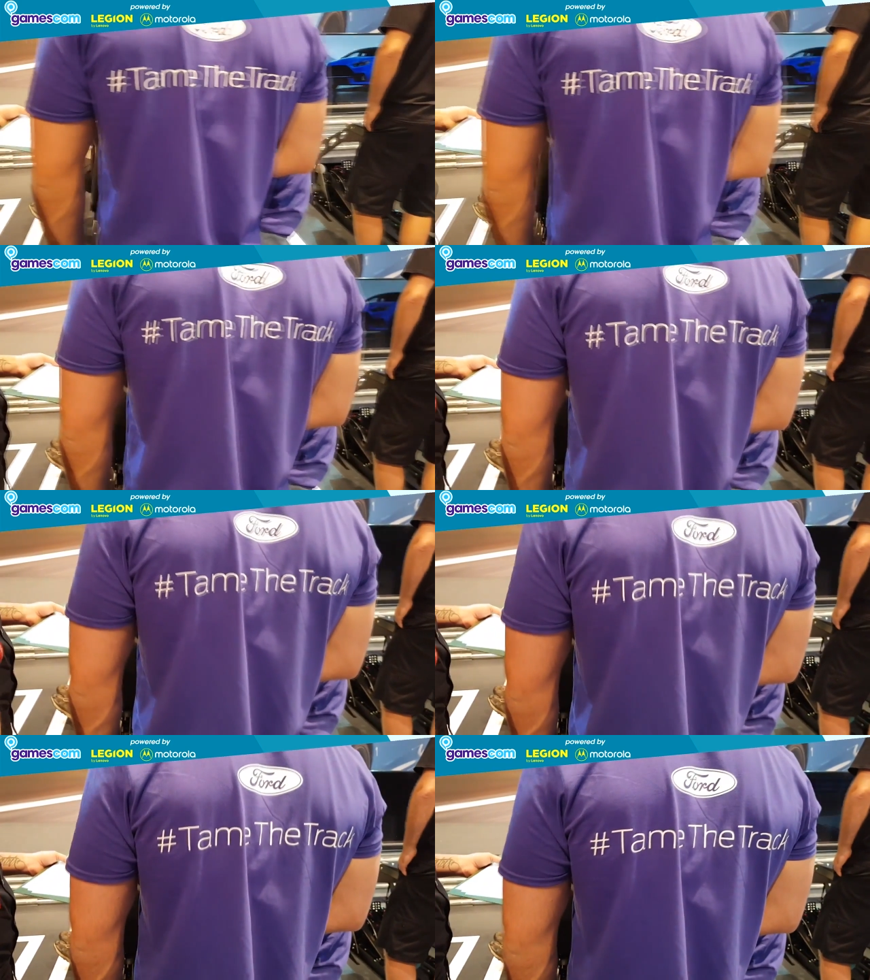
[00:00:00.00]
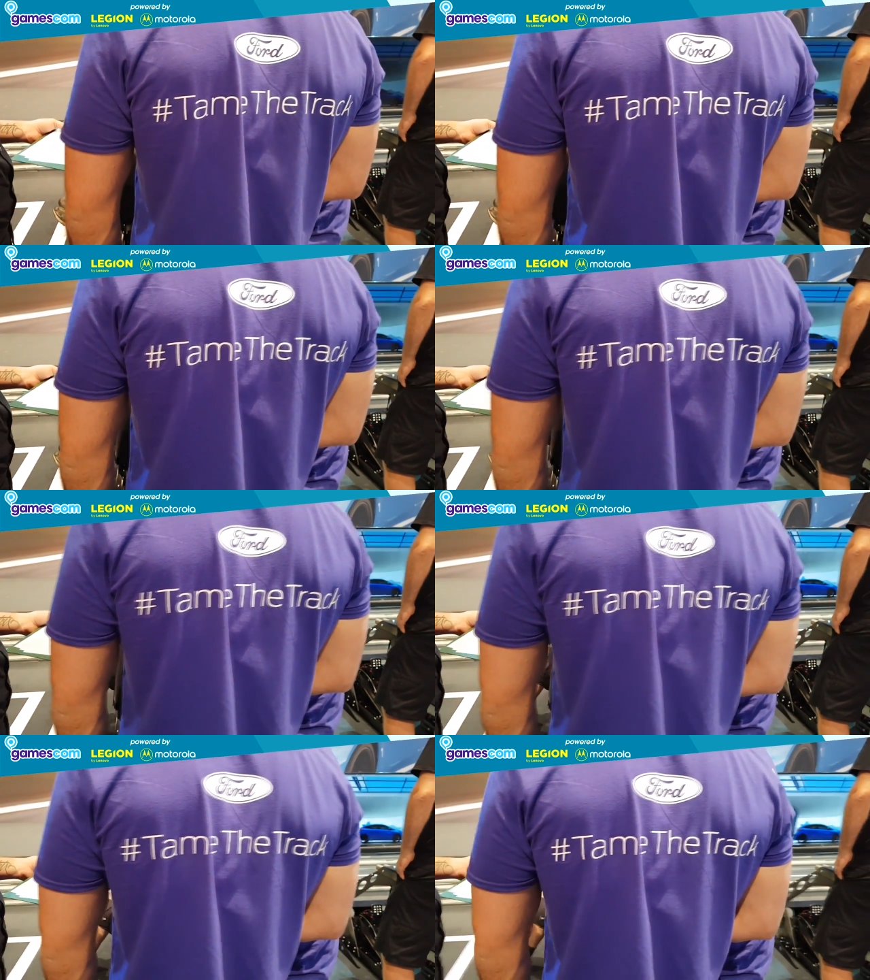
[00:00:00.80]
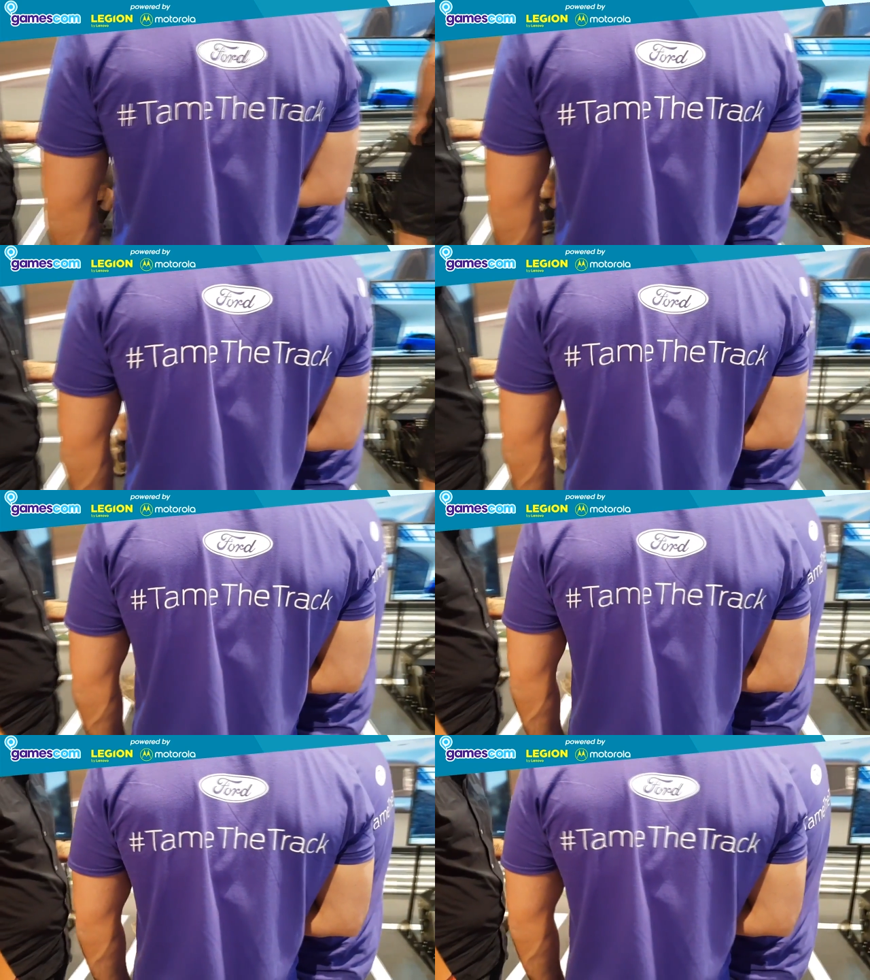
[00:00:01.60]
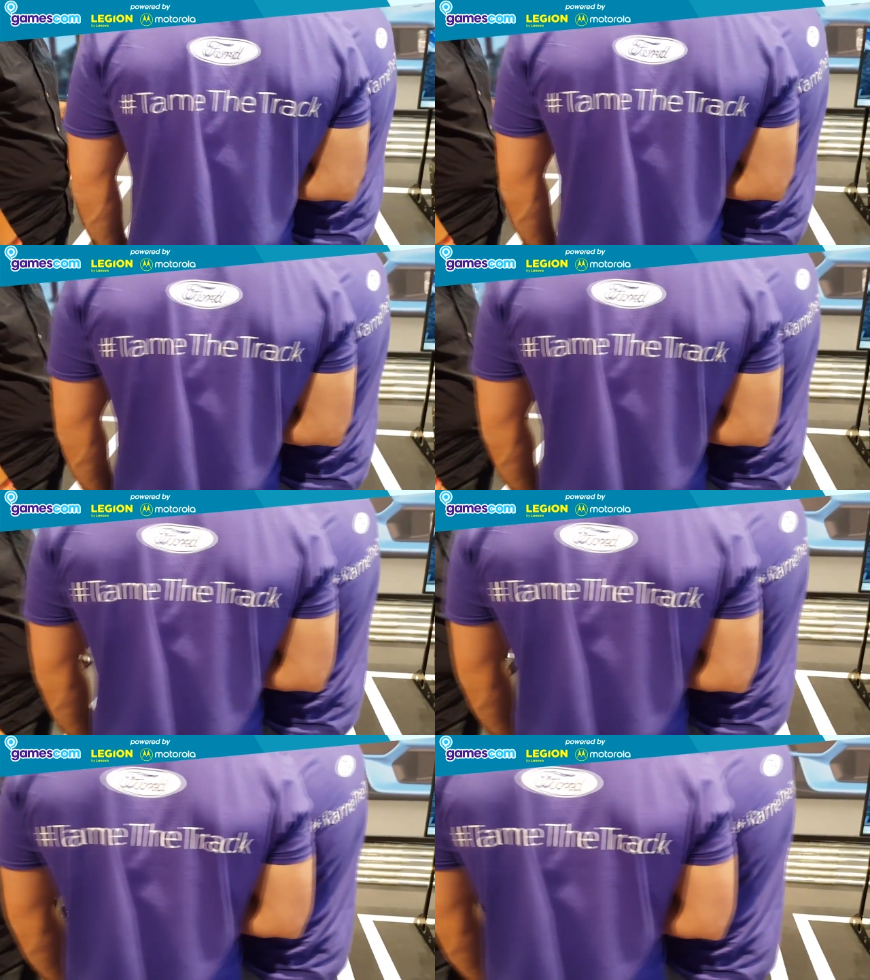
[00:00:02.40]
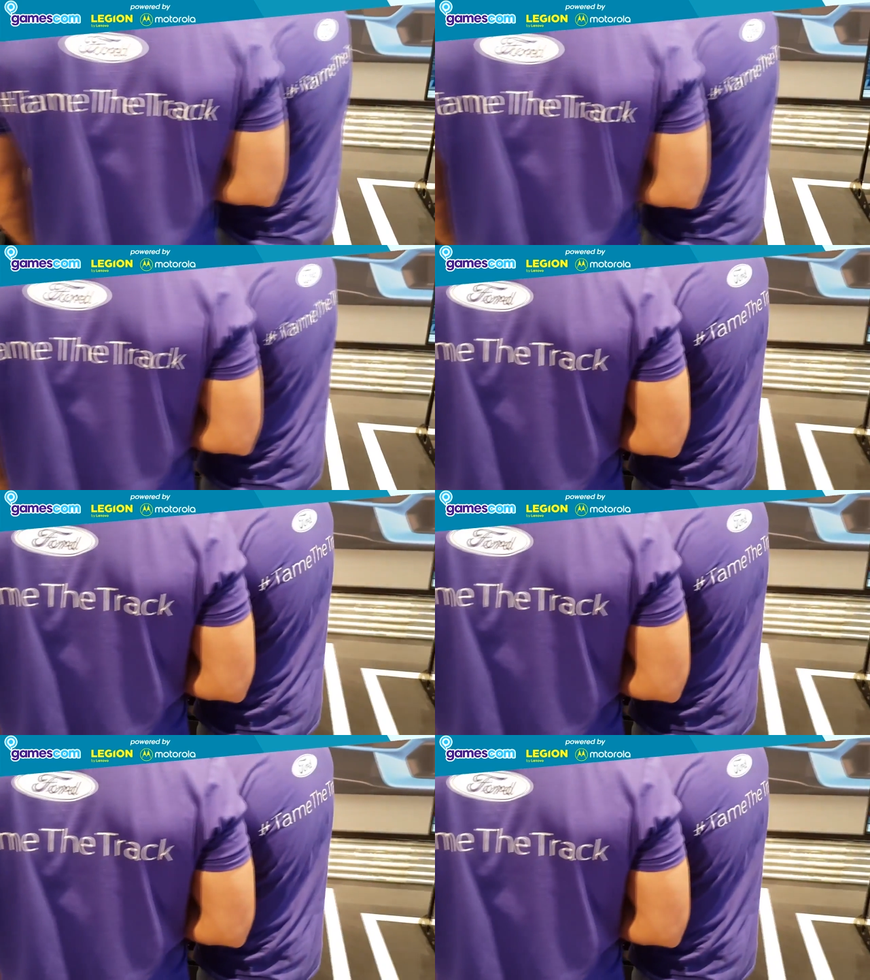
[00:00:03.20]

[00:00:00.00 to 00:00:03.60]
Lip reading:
[unreadable: no face in view]